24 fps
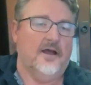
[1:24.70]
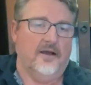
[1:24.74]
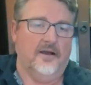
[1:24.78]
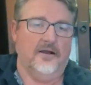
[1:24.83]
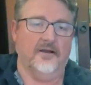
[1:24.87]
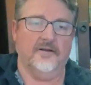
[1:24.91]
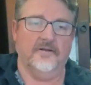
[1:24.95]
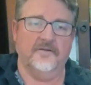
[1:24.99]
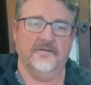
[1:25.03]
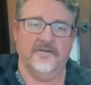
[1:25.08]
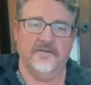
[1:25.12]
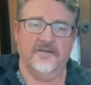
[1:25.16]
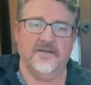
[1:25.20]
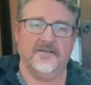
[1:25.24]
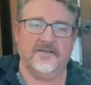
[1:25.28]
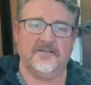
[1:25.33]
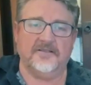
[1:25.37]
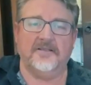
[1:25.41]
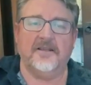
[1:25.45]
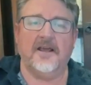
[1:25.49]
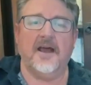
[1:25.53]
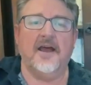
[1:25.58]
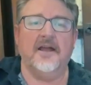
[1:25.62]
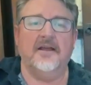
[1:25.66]
In this
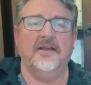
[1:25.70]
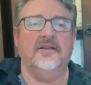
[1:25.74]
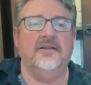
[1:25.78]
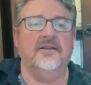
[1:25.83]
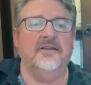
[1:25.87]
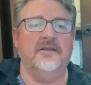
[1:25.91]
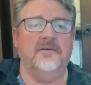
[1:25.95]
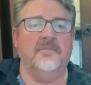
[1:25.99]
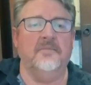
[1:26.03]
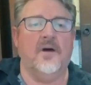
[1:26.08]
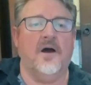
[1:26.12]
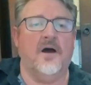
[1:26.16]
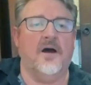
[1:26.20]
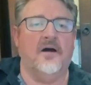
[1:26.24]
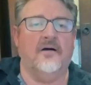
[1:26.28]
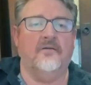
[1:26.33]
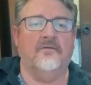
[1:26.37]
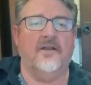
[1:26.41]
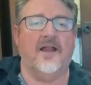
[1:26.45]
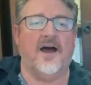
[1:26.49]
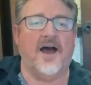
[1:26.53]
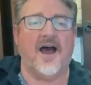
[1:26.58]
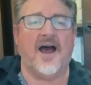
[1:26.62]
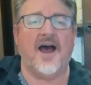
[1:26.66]
game
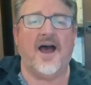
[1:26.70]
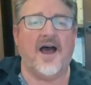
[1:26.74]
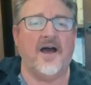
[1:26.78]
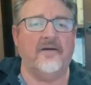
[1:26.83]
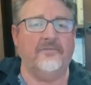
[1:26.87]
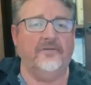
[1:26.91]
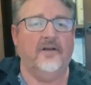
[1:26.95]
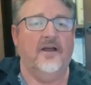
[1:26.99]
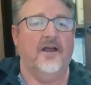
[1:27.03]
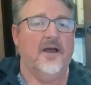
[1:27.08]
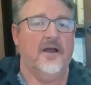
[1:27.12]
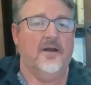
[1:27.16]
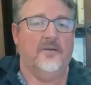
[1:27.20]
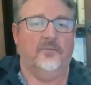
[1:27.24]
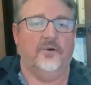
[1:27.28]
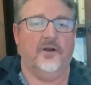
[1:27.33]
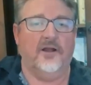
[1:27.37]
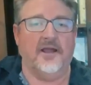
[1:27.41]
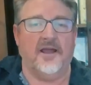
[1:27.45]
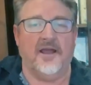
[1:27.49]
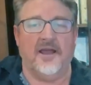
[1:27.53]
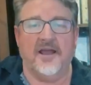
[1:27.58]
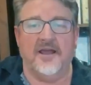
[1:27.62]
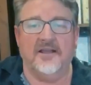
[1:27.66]
of life,
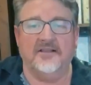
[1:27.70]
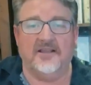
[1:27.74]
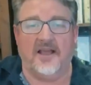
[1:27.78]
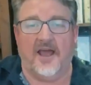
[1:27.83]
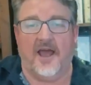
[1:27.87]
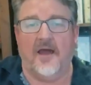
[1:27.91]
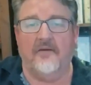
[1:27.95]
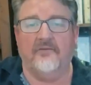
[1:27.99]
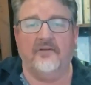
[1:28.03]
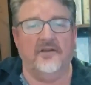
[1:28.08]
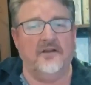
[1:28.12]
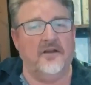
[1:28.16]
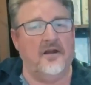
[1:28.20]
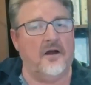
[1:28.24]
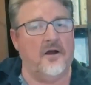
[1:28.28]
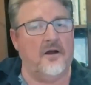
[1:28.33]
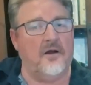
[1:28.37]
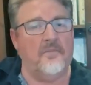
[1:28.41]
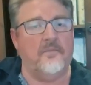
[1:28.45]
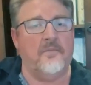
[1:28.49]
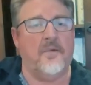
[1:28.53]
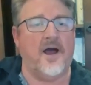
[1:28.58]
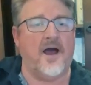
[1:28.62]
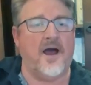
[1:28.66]
plays heavy
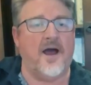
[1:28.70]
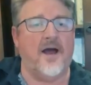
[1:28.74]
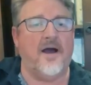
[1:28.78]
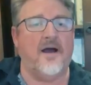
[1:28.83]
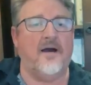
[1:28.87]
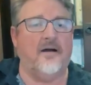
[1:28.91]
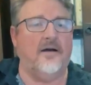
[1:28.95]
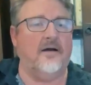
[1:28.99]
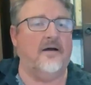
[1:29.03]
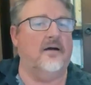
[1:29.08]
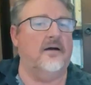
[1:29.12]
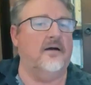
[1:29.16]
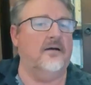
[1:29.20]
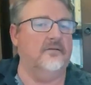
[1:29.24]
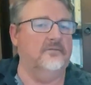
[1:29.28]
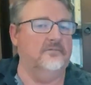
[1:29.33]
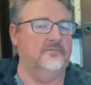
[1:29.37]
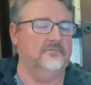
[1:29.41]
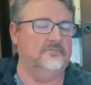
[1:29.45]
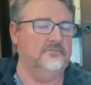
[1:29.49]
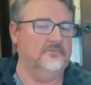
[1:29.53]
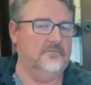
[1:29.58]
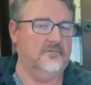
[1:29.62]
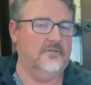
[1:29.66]
on my heart.
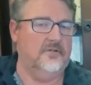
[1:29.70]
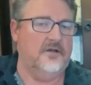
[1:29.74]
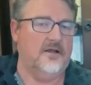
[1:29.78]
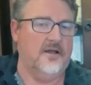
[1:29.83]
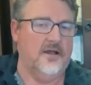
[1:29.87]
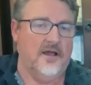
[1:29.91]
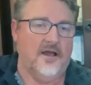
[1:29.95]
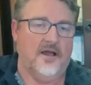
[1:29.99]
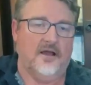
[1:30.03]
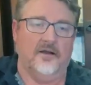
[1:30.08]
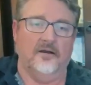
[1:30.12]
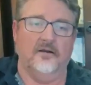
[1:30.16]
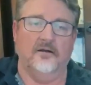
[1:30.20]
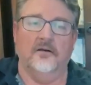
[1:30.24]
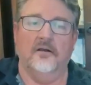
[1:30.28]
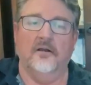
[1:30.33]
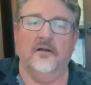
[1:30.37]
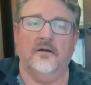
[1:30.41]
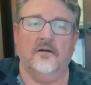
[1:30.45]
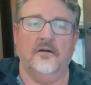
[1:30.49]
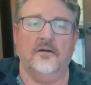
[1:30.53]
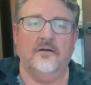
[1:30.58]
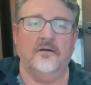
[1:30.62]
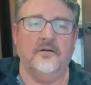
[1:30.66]

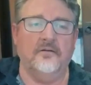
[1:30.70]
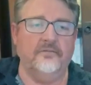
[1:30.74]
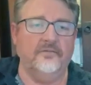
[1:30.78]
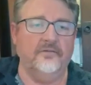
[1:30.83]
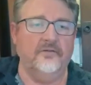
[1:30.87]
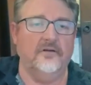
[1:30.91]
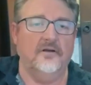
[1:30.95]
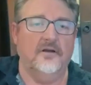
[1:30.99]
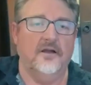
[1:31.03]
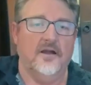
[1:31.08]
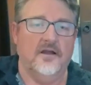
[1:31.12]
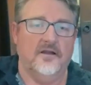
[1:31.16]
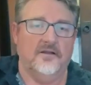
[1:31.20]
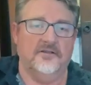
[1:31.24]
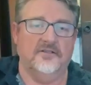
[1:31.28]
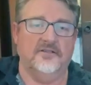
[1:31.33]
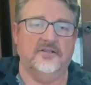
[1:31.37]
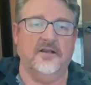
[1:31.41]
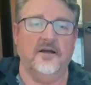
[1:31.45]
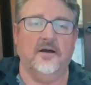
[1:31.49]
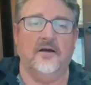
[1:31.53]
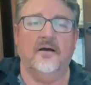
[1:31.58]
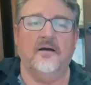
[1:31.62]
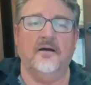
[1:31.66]
Love is
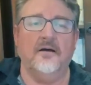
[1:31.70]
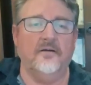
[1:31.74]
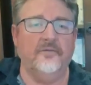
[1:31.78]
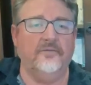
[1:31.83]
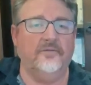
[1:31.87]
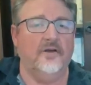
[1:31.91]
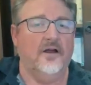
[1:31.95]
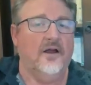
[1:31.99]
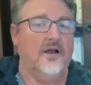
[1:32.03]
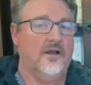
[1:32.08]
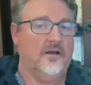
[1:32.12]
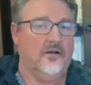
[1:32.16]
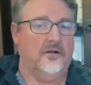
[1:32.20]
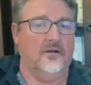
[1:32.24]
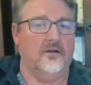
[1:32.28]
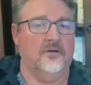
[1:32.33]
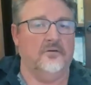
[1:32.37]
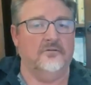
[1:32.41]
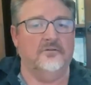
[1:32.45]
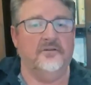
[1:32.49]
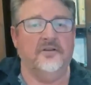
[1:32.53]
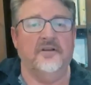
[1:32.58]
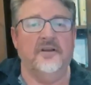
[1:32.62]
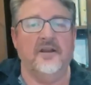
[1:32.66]
tough,
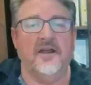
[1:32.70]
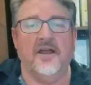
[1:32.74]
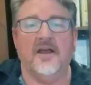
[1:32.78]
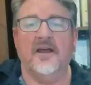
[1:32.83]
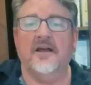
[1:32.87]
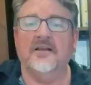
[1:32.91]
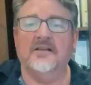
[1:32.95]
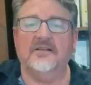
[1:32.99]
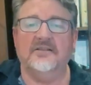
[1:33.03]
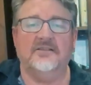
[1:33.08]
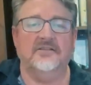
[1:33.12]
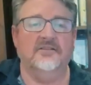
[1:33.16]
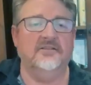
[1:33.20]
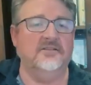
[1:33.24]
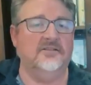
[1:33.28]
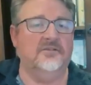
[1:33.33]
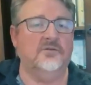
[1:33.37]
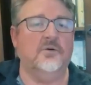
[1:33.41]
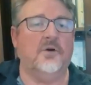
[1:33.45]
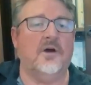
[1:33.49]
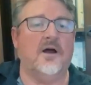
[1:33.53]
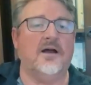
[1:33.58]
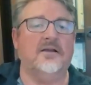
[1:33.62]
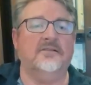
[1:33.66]
loneliness is
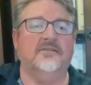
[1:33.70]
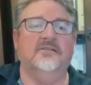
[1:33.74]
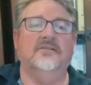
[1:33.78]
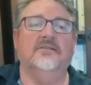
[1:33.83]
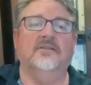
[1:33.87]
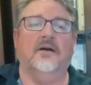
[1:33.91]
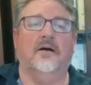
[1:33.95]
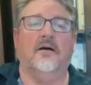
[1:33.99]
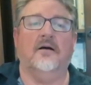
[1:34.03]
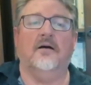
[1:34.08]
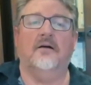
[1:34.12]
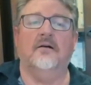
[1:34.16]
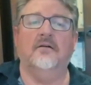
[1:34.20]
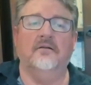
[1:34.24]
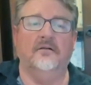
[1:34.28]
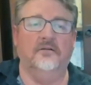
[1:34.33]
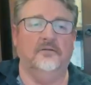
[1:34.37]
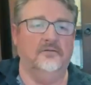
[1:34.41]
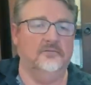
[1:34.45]
twice as hard.